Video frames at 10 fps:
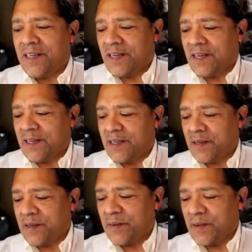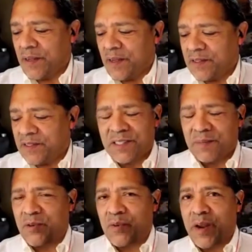
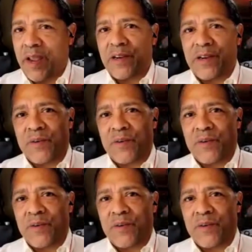Some great